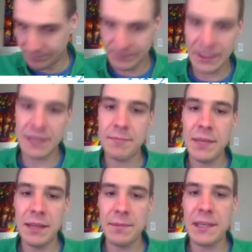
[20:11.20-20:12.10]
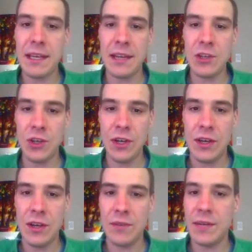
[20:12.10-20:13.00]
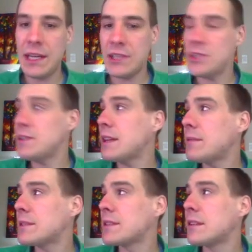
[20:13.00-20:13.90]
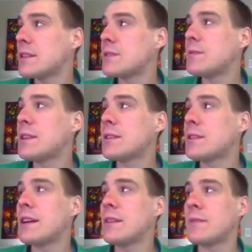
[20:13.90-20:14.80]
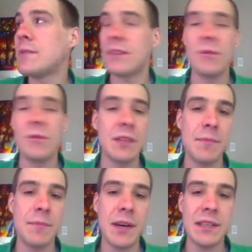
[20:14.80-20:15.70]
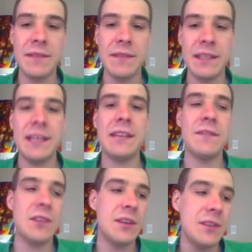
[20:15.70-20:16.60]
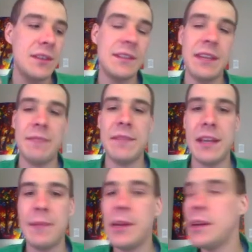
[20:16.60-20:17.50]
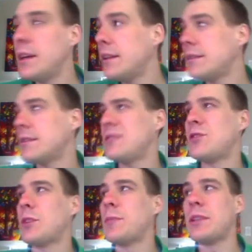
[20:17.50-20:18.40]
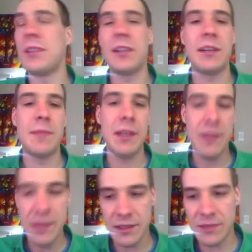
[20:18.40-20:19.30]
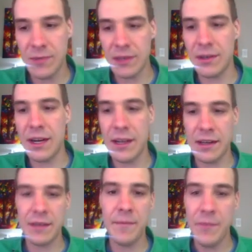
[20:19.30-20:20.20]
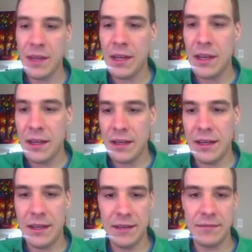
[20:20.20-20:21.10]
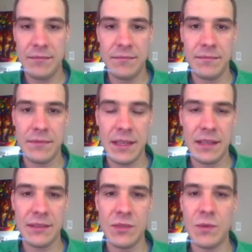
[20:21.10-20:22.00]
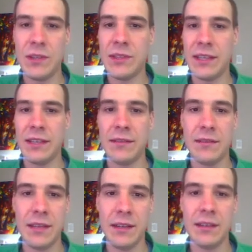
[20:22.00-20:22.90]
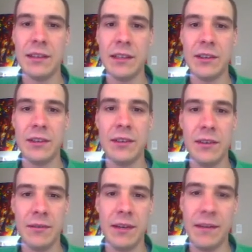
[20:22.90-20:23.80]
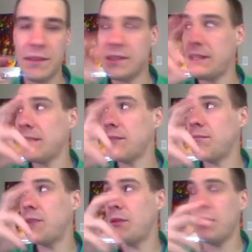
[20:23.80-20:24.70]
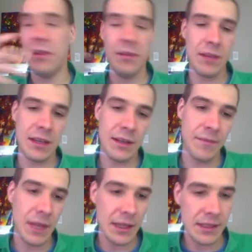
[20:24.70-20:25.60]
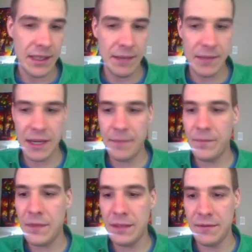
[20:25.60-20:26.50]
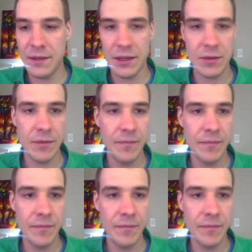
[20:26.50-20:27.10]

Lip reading: In the middle pH range, you get what's called a Zwitter ion, where it's holding a positive and negative charge at the same time. It's a German term, Zwitter ion. I think Zwitter is like kind of glitter or whatever. It's like both at the same time. Very cool.